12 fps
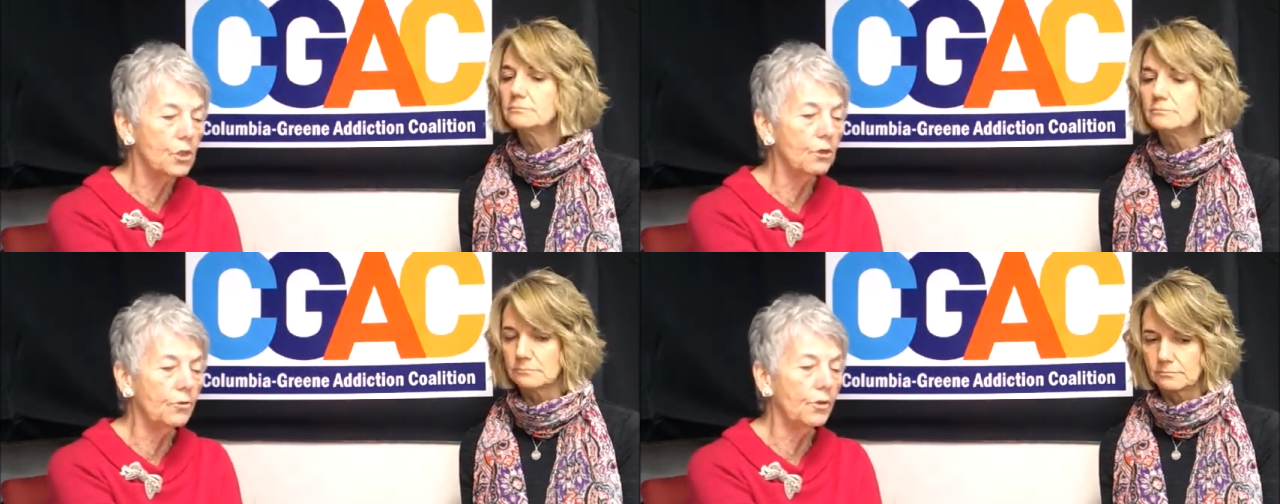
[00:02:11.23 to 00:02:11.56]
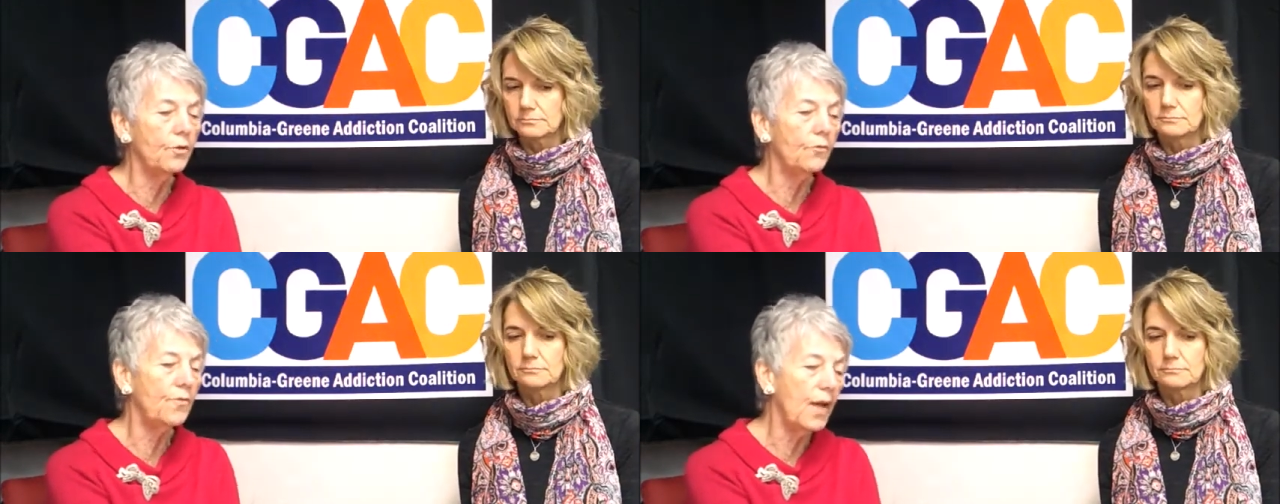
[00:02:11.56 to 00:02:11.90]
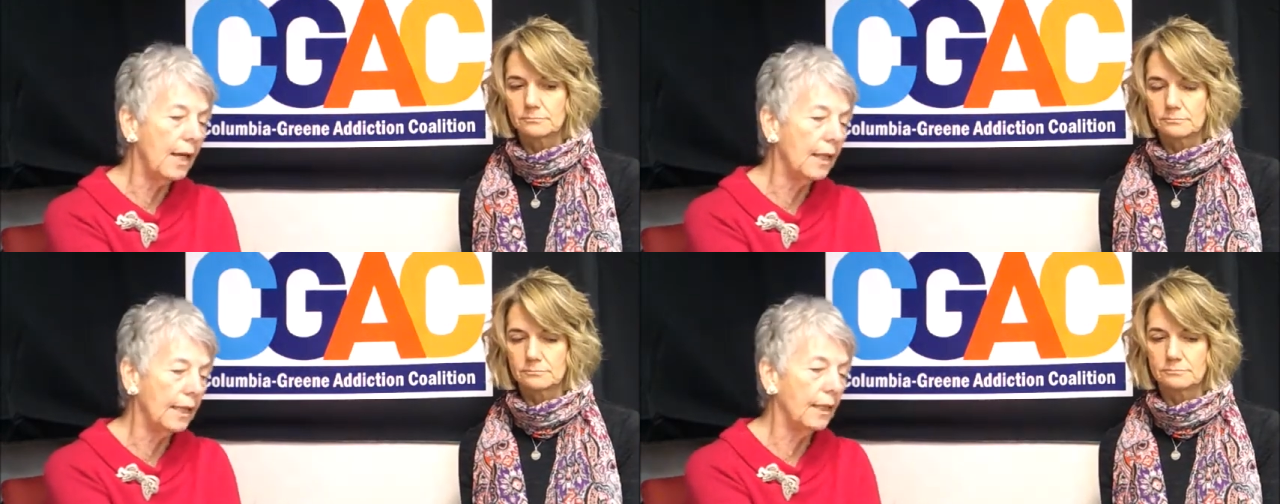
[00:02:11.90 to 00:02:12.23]
Speaker 1: Children are
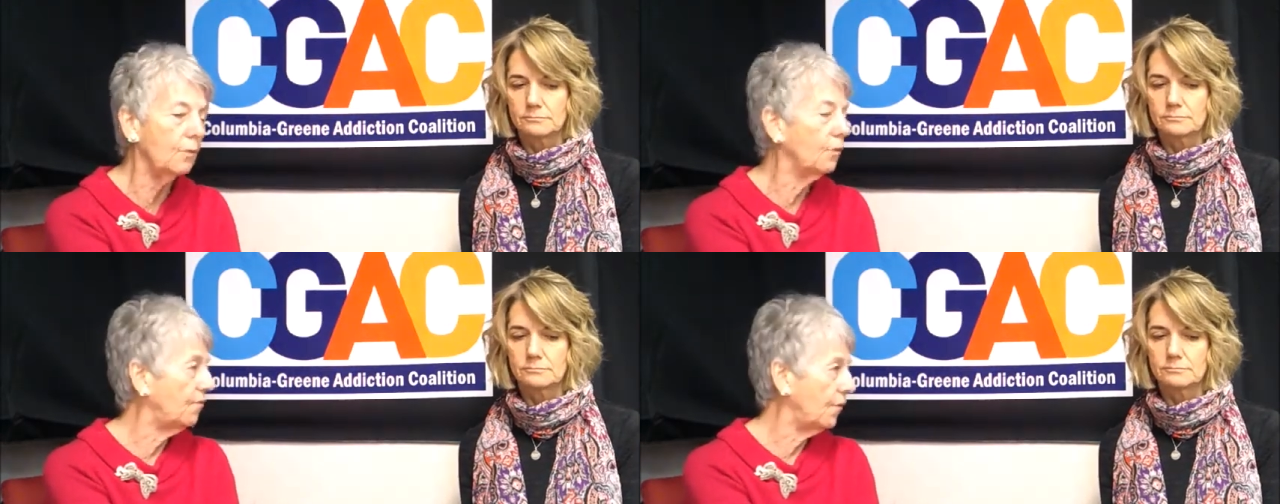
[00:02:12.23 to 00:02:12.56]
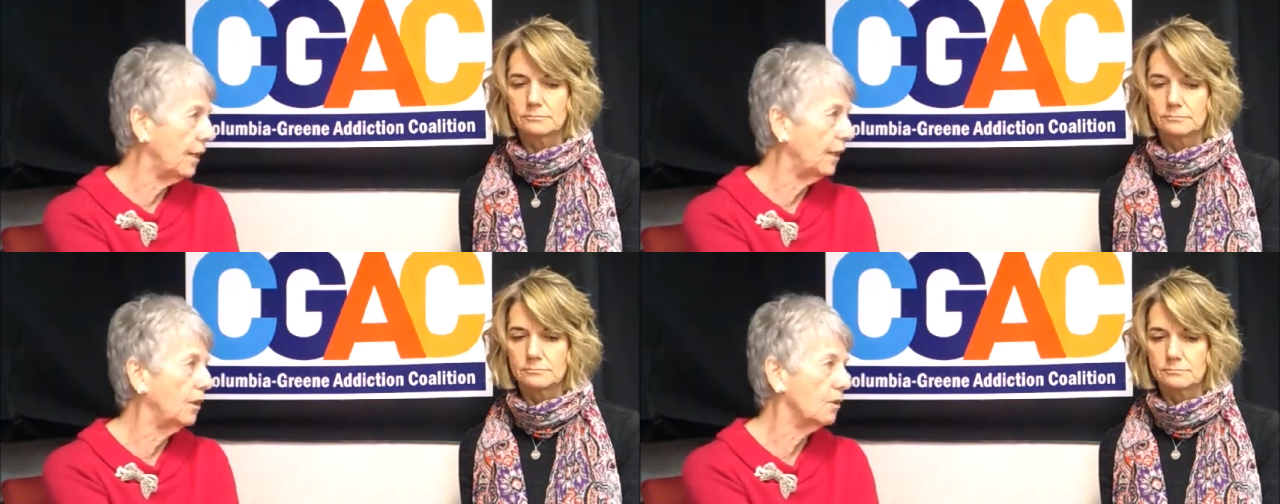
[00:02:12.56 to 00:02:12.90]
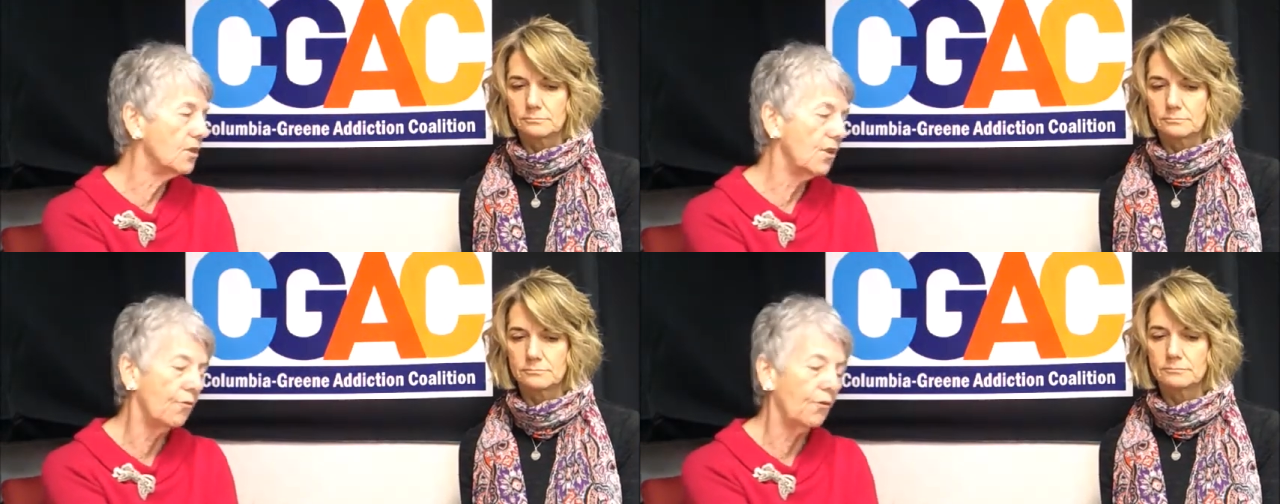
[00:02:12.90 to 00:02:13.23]
failing with failing
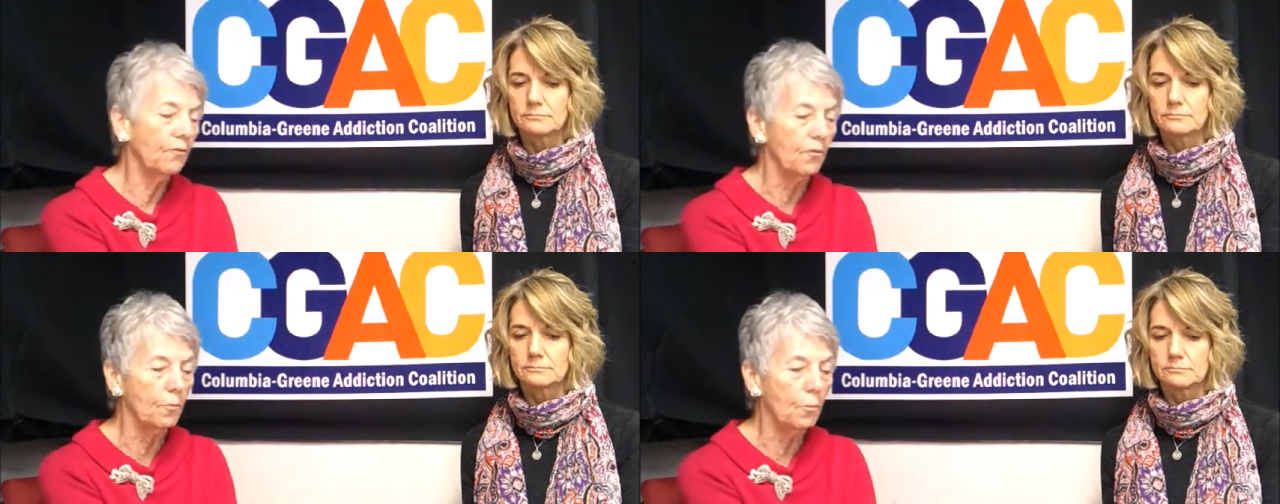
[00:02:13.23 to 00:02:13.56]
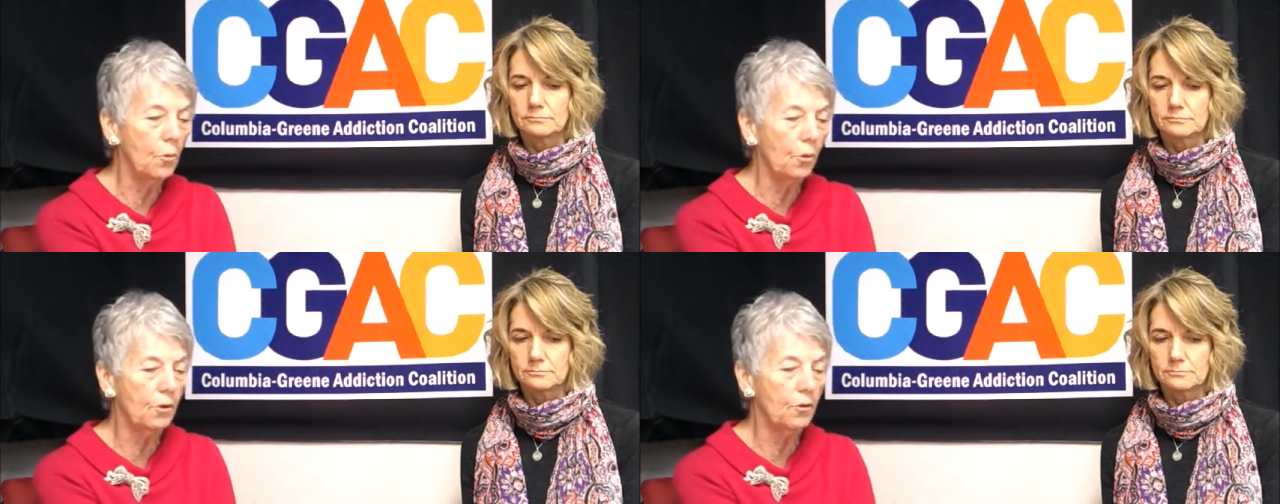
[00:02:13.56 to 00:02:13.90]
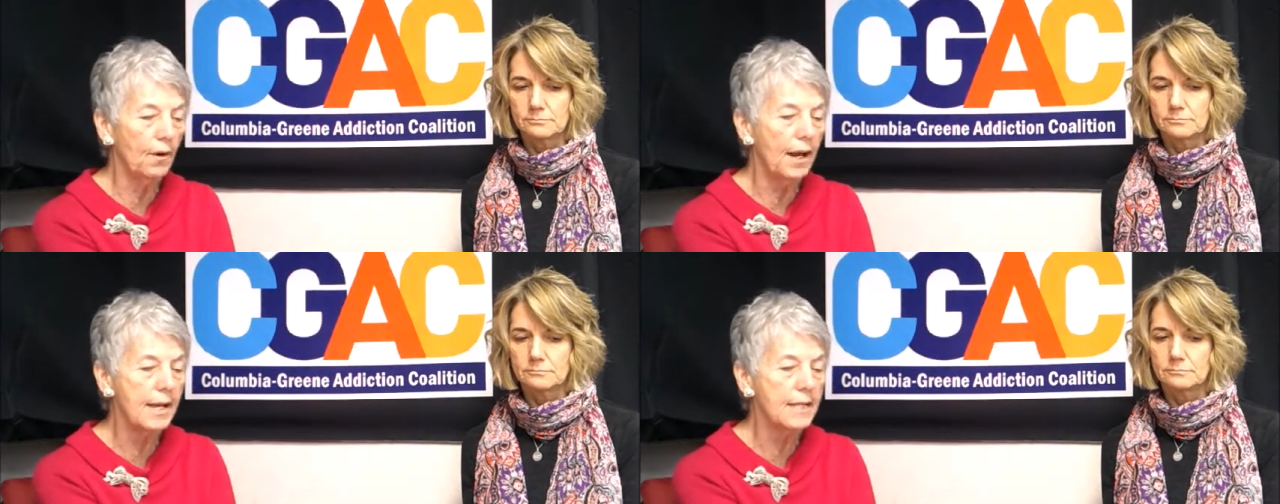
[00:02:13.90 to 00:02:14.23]
or suffering from poor
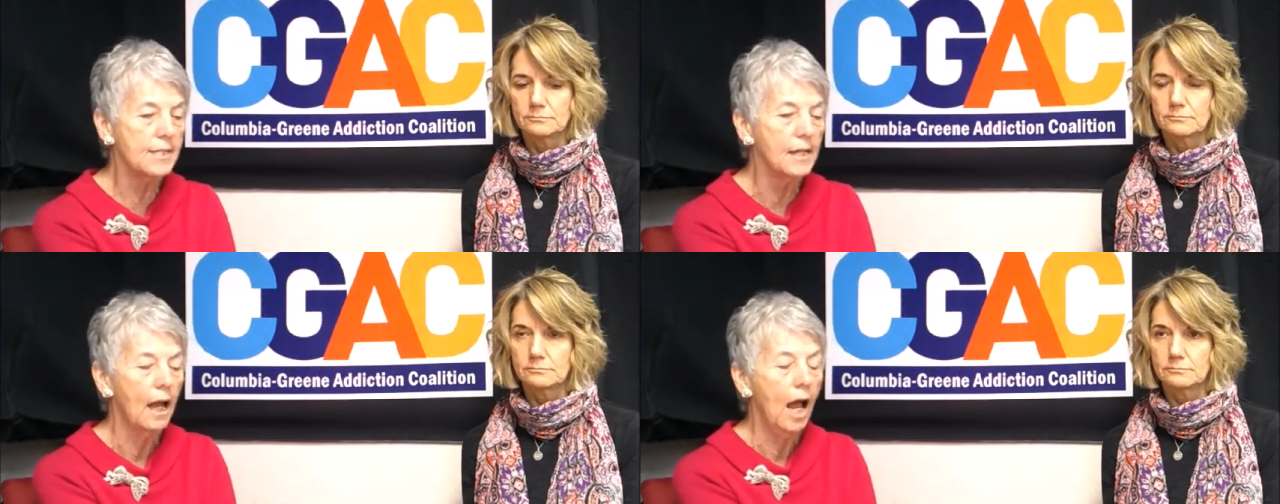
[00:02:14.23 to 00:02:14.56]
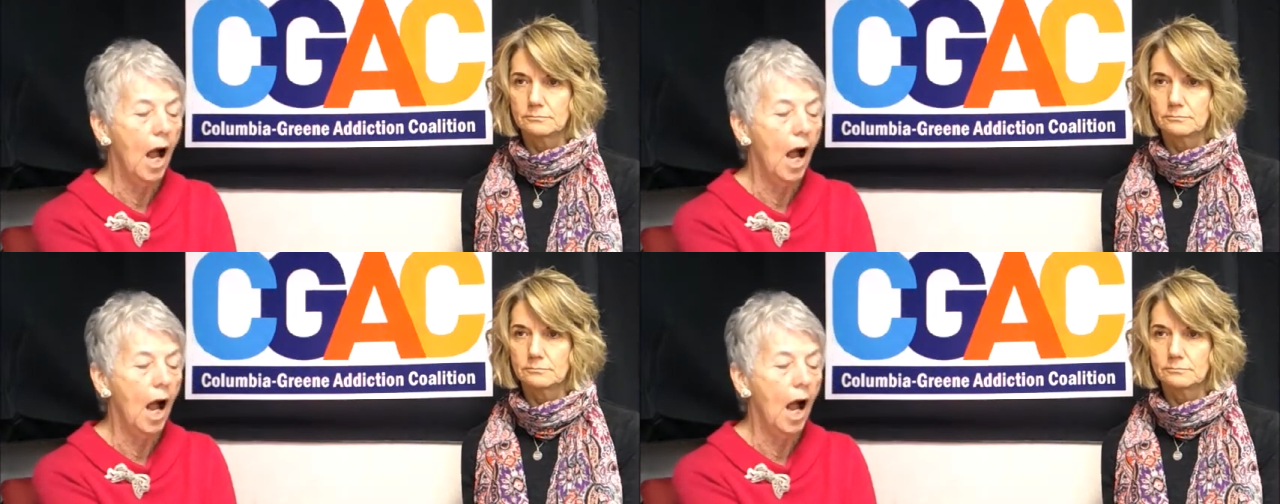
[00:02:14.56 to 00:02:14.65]
grades.